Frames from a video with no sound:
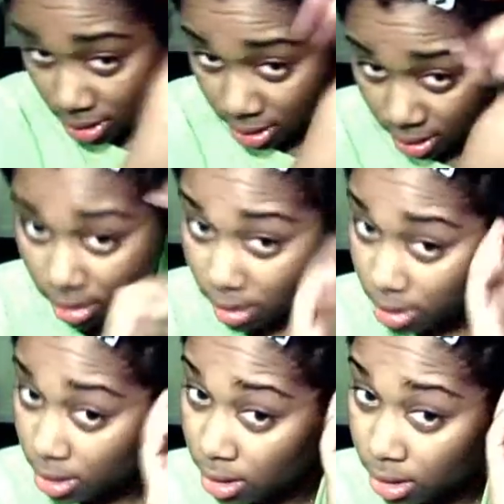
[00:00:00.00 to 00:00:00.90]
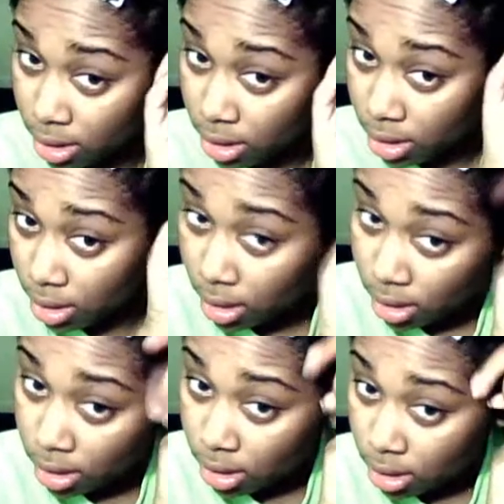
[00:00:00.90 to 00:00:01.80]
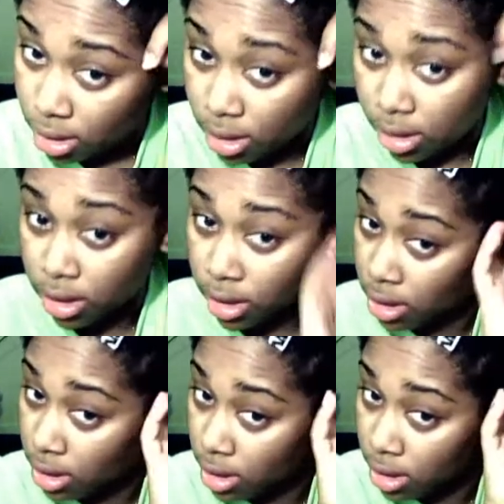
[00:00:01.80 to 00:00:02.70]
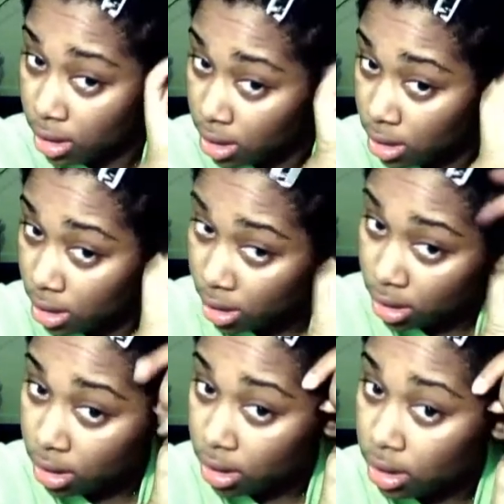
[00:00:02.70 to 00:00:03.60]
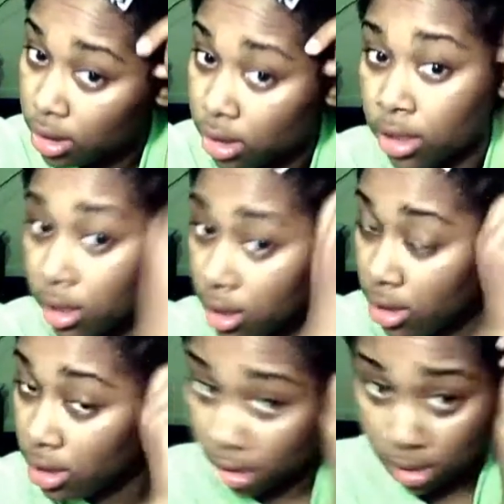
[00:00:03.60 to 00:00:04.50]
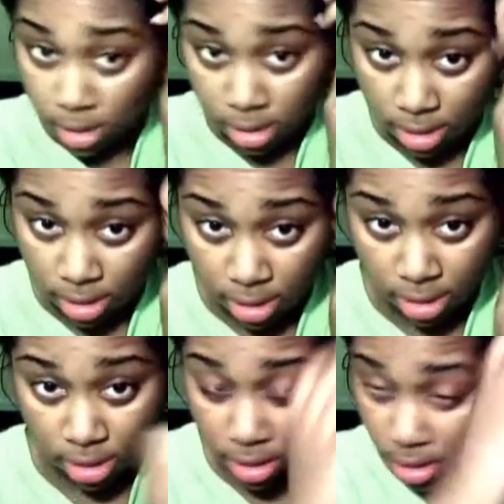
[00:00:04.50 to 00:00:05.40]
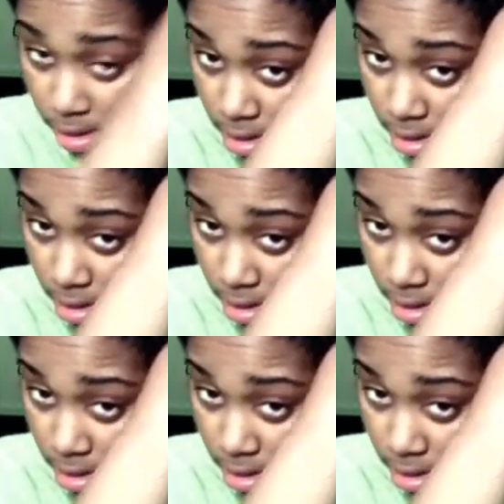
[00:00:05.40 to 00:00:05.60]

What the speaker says: Nothing is said.